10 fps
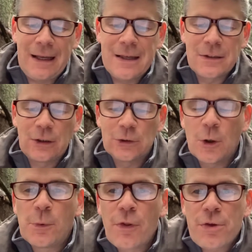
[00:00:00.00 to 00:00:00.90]
is a
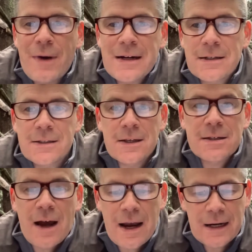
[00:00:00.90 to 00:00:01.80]
global threat to
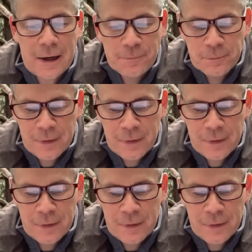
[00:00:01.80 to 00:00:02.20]
society.